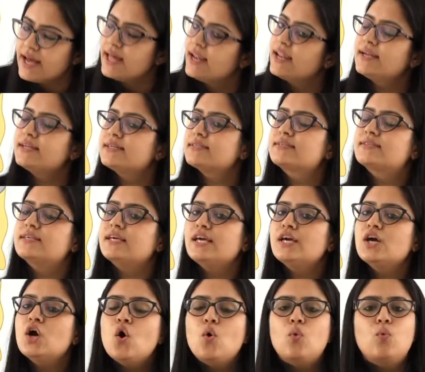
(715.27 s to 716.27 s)
Let us
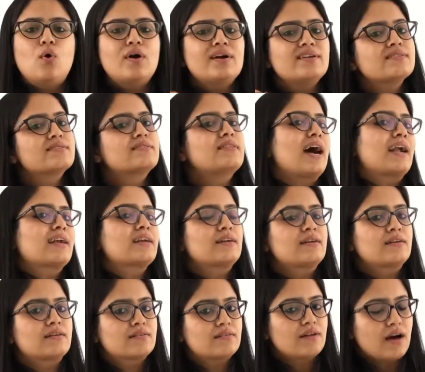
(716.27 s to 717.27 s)
see what is that
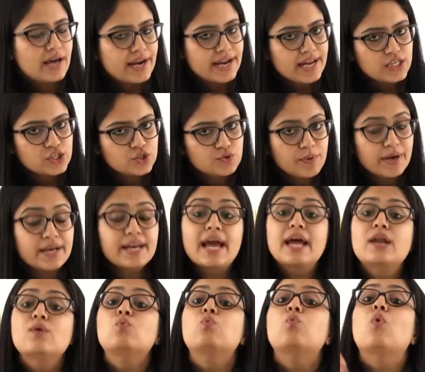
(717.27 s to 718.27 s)
arrangement
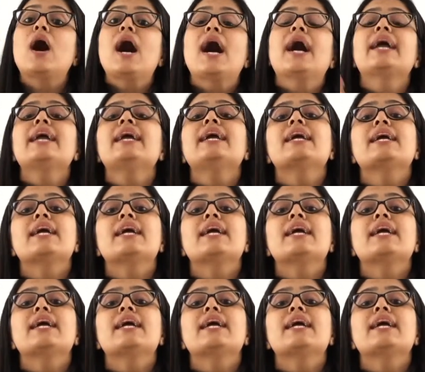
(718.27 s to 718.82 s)
and why